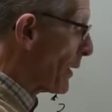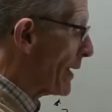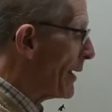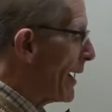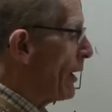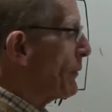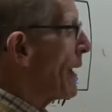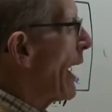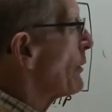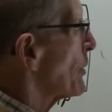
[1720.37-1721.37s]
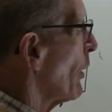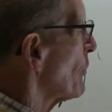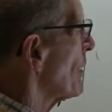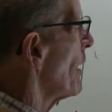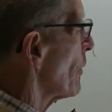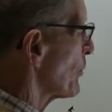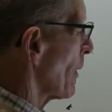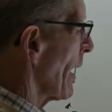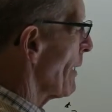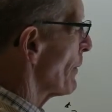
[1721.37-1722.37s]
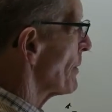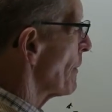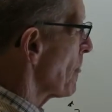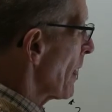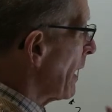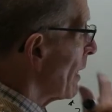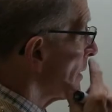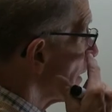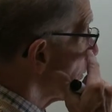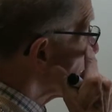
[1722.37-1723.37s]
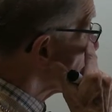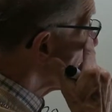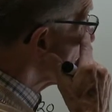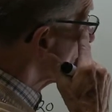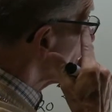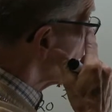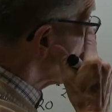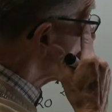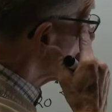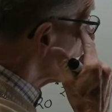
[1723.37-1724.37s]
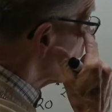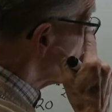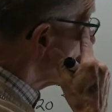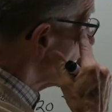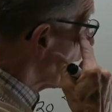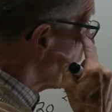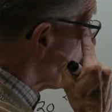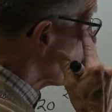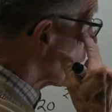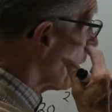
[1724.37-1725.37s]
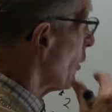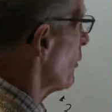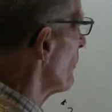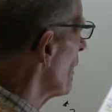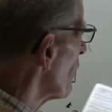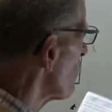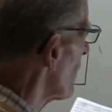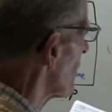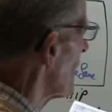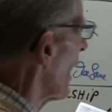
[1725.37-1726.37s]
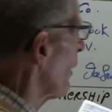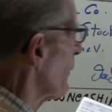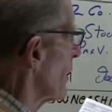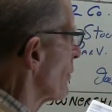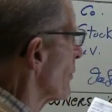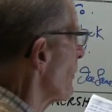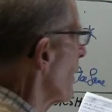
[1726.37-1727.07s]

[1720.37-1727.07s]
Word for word: that down, Dow Jones Industrial Average. The only thing that, that uh, and that was all. But here's what the Dow is.